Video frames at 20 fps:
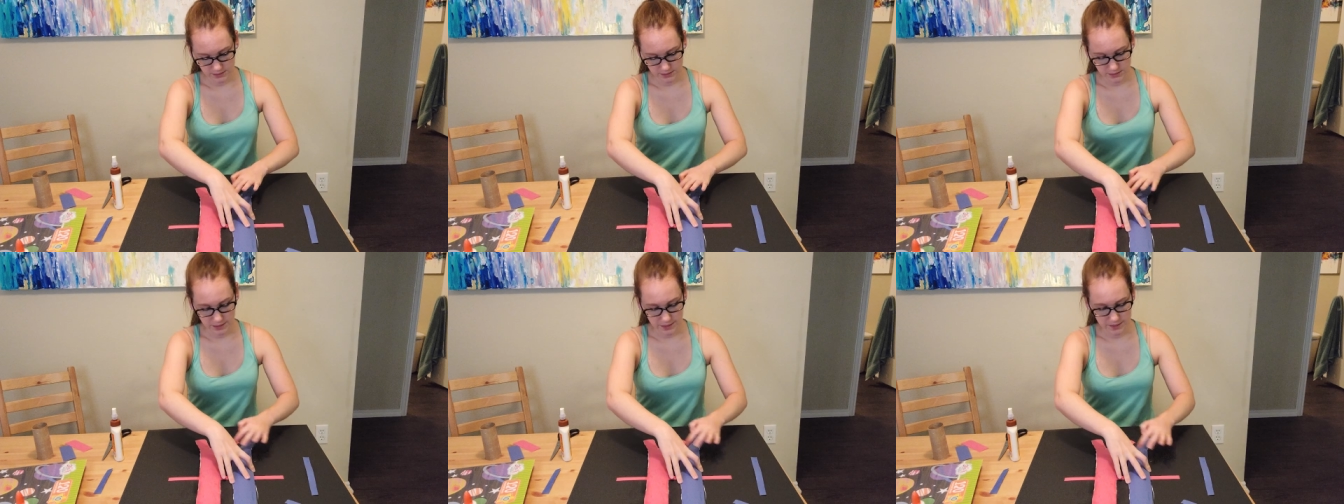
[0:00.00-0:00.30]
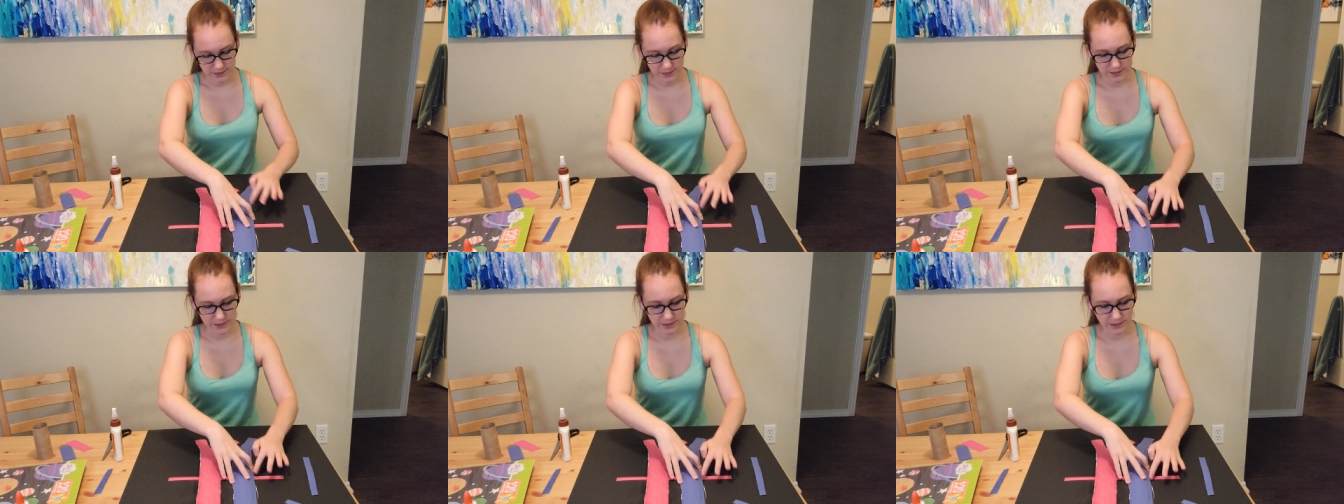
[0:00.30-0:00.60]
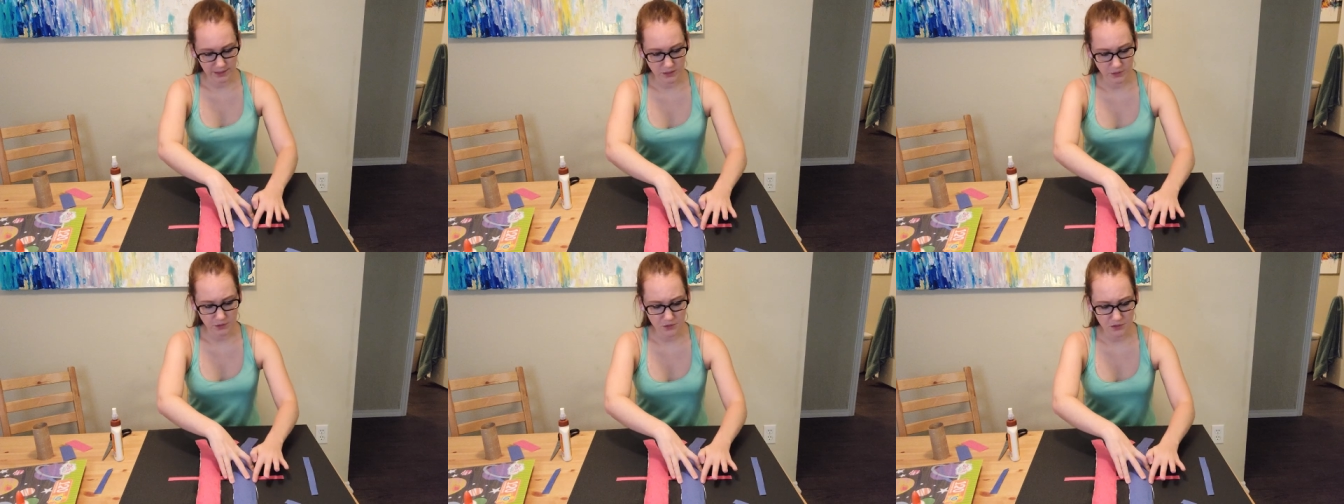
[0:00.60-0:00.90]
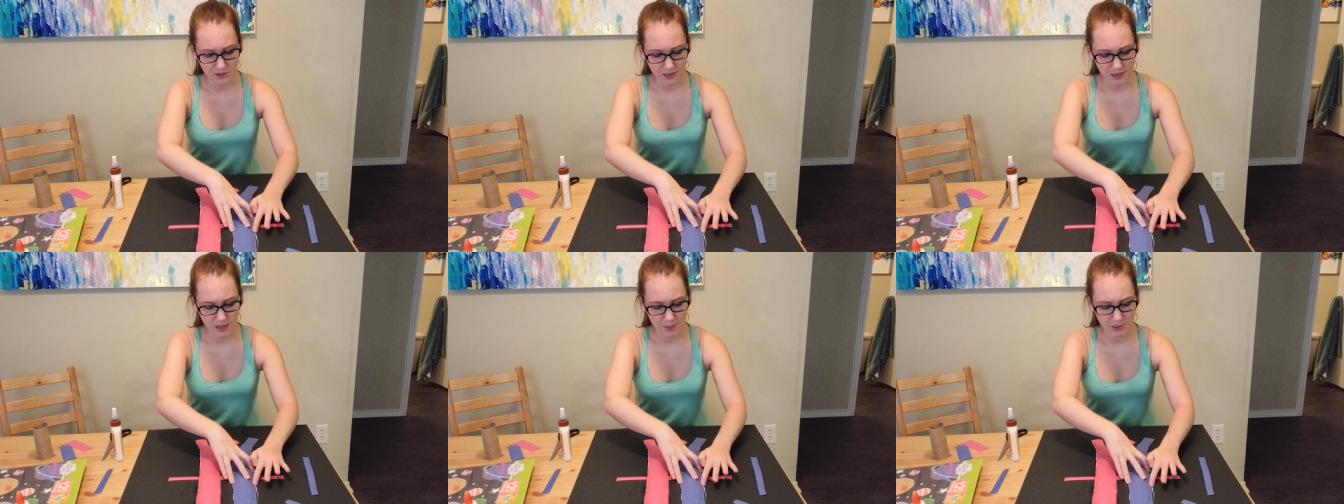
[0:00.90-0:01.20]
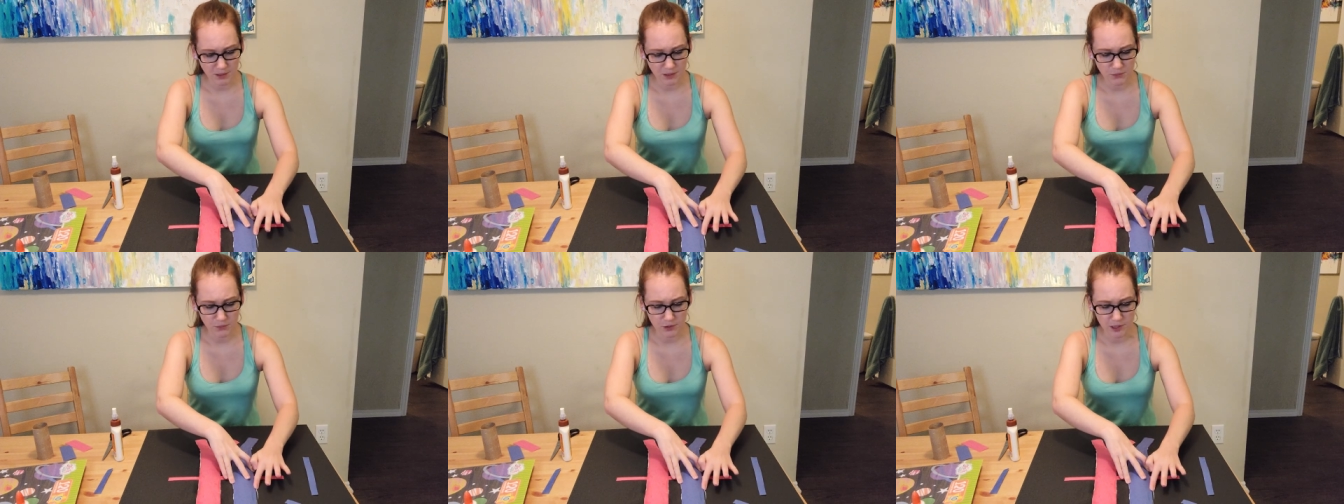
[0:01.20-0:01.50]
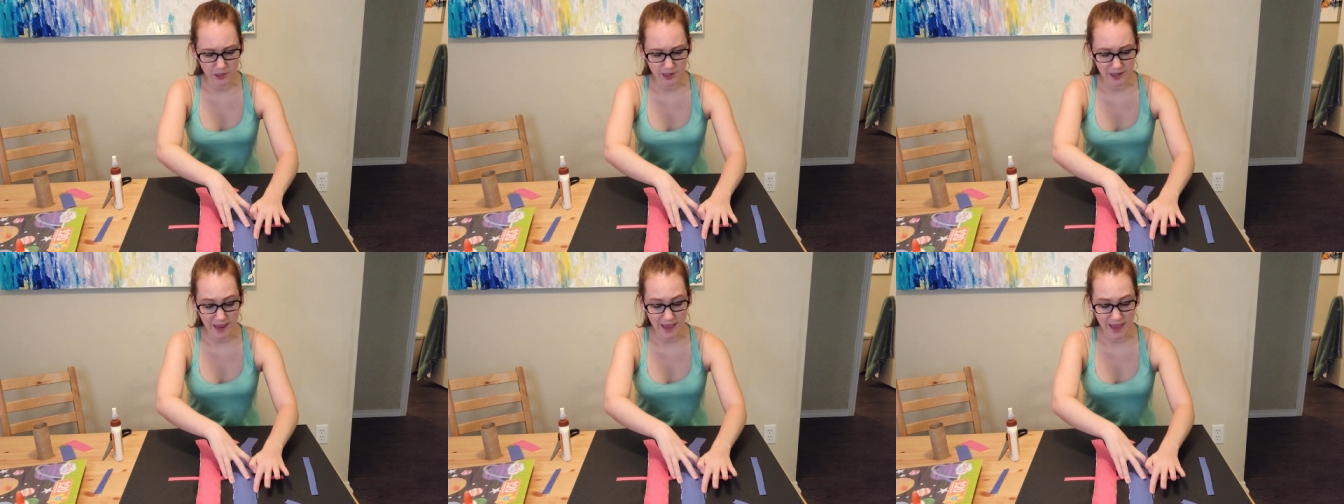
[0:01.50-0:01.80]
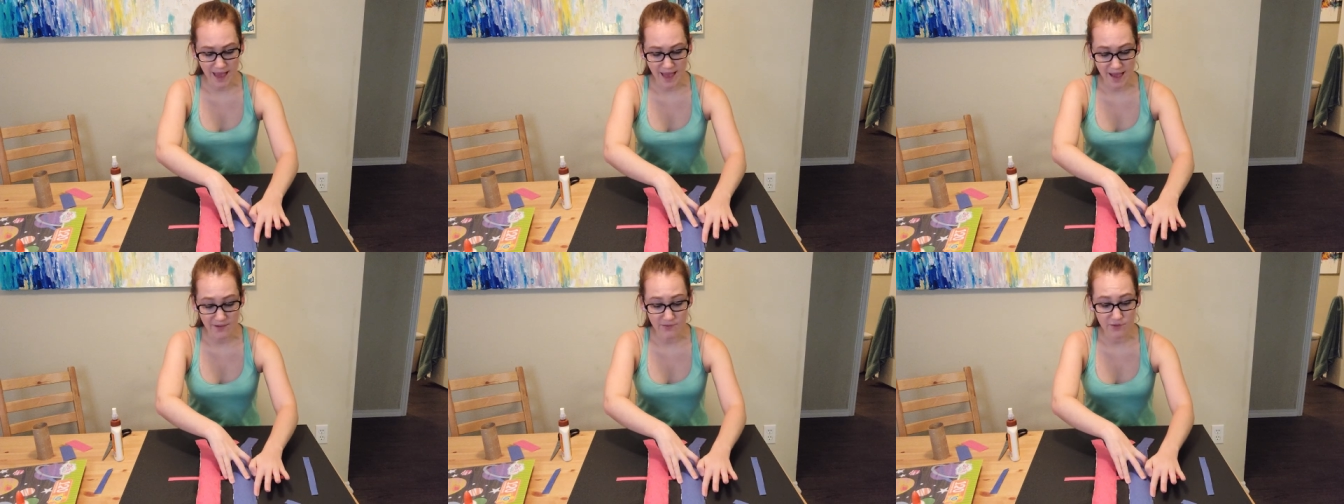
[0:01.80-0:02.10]
And then I don't think I'm going to work
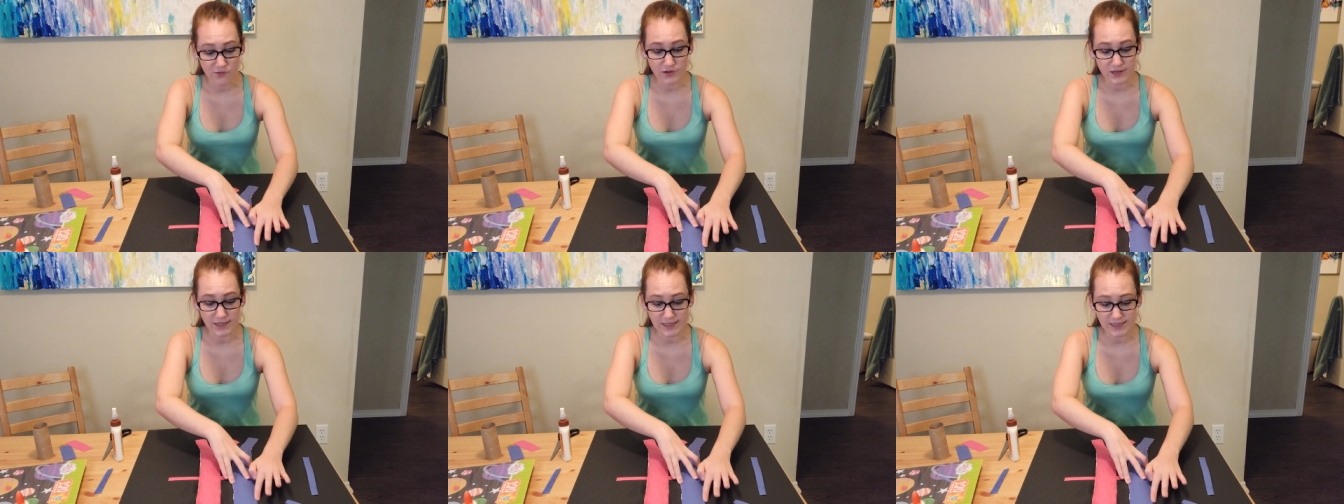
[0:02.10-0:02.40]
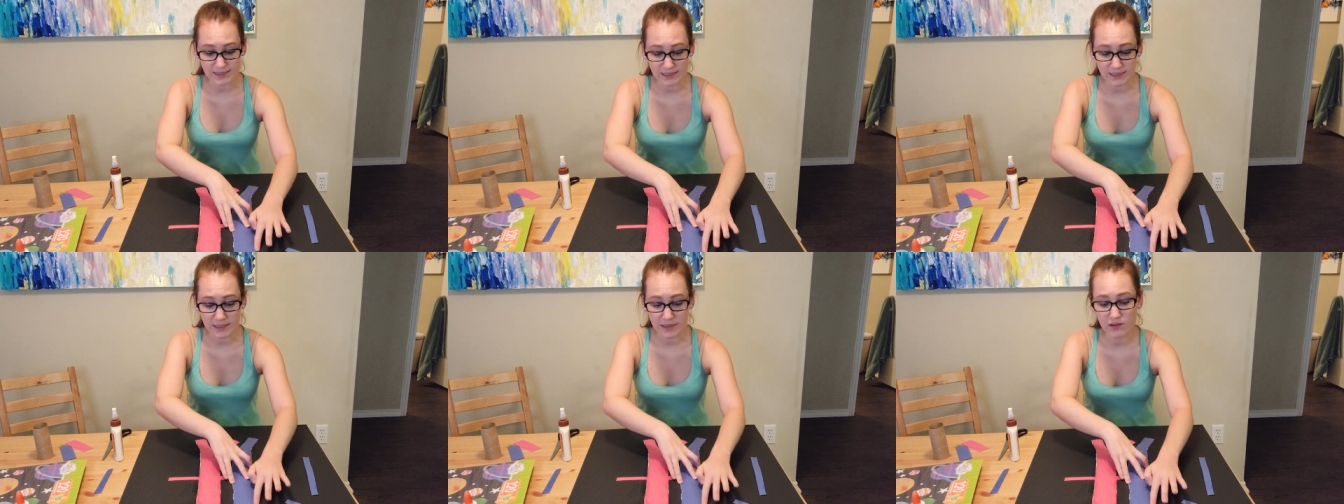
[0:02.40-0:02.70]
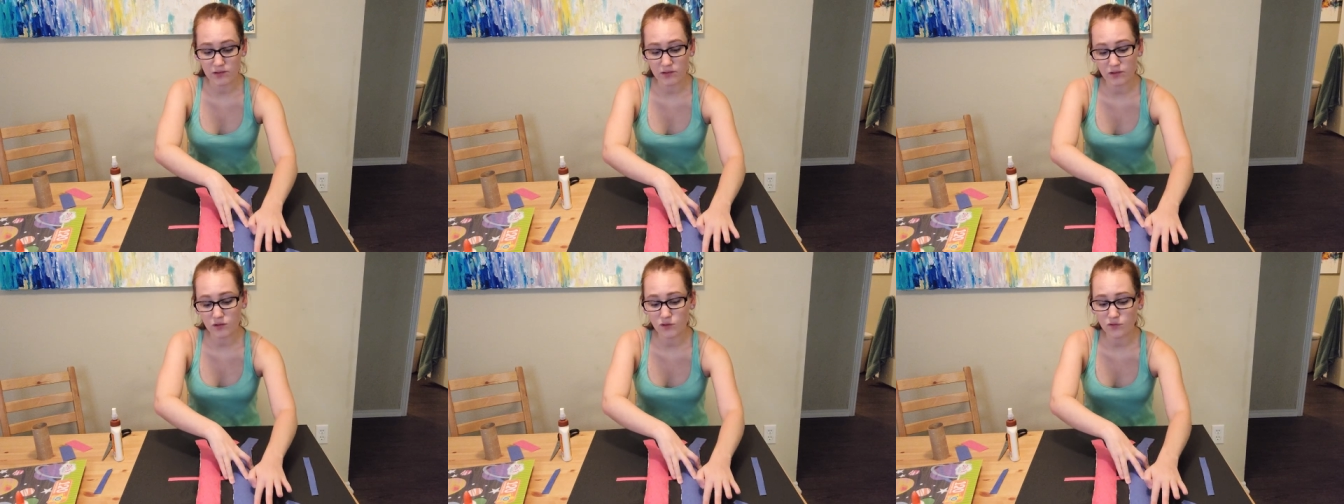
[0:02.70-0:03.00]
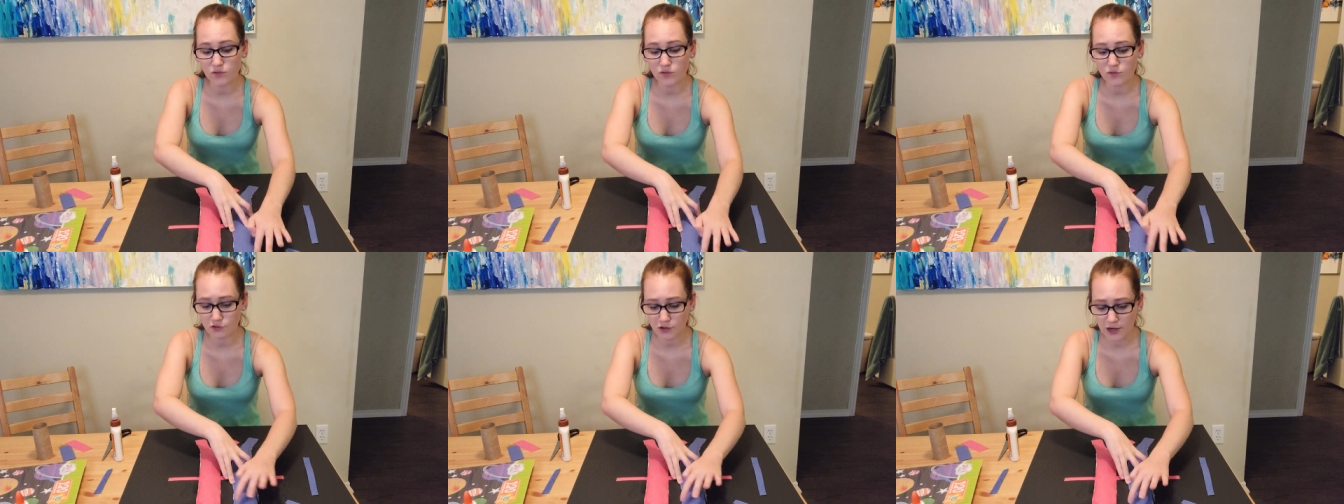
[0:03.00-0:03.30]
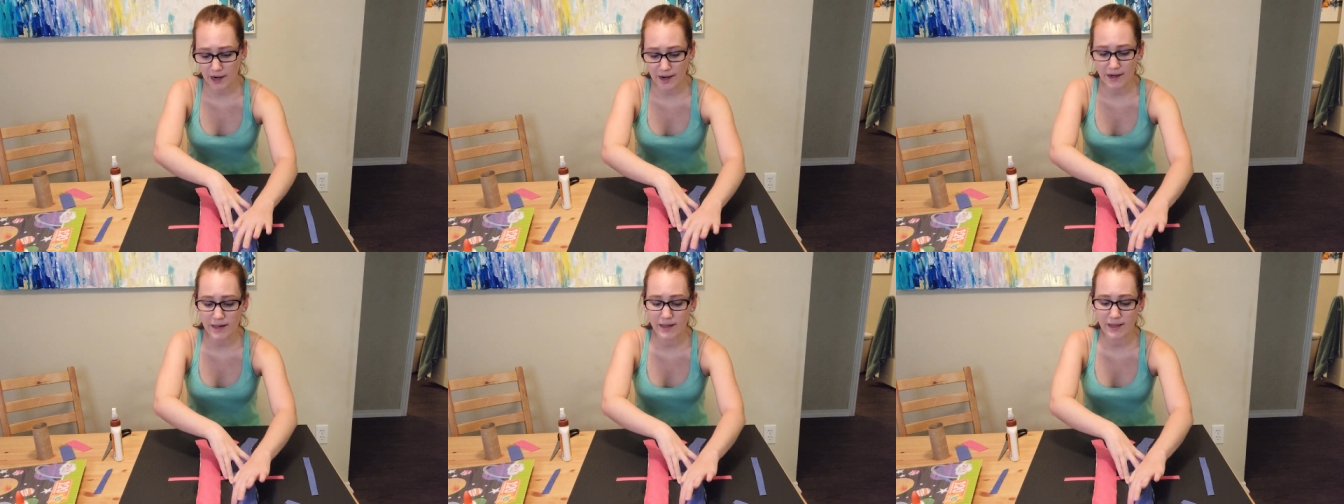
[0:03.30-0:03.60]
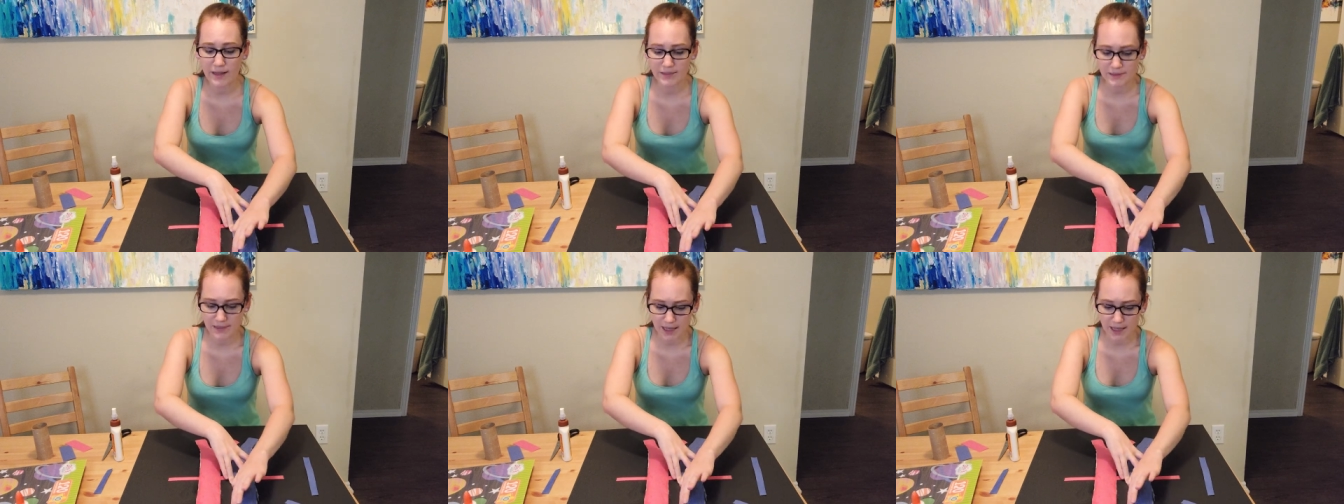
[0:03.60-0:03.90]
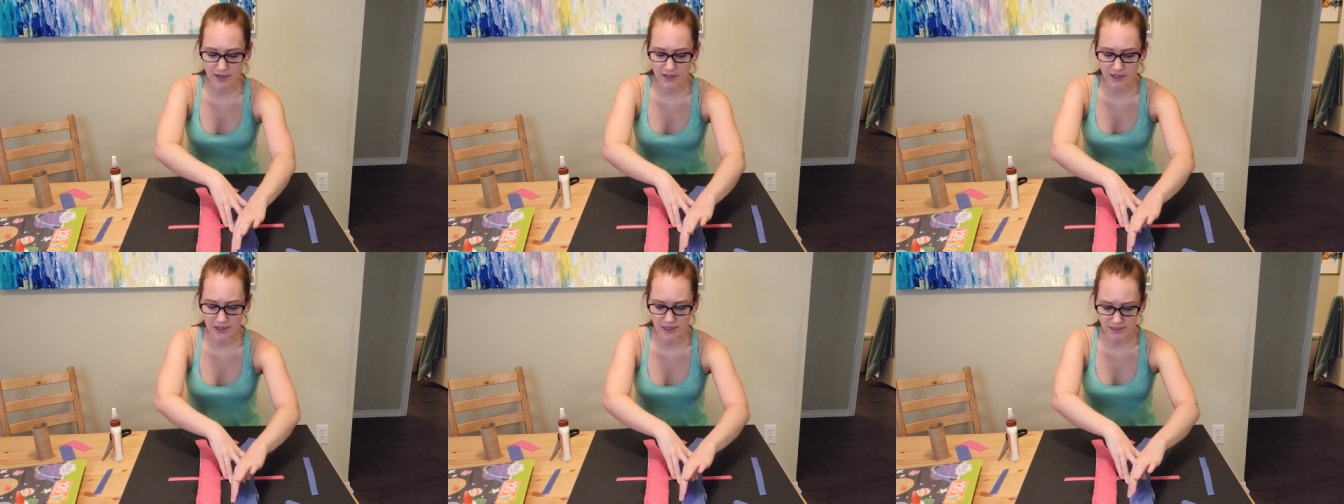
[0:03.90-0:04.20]
every single Friday,
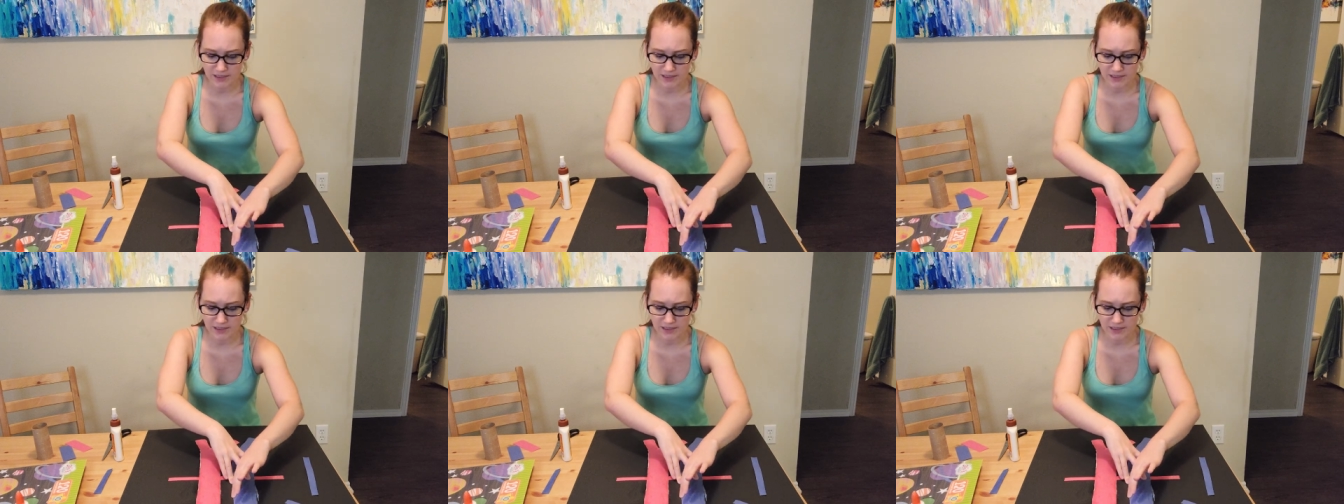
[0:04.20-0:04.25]
Saturday,